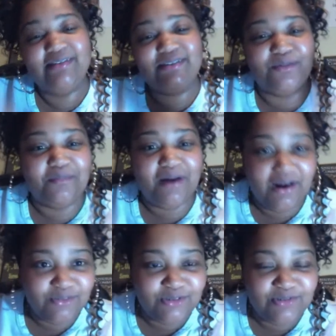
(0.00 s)

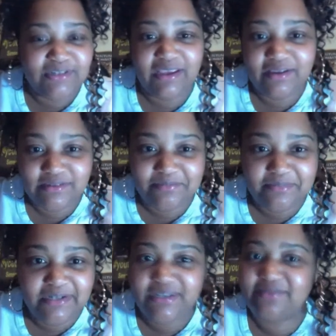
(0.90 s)
tomorrow, next
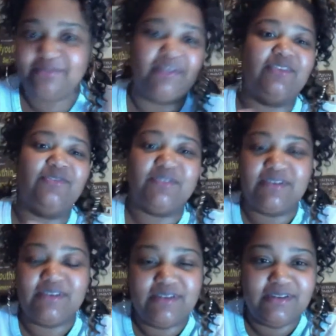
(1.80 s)
month, whether you
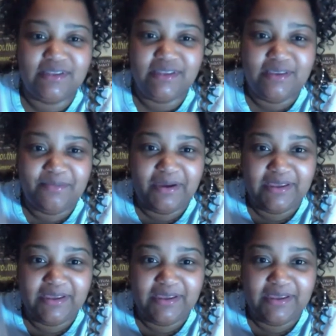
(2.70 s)
see it in my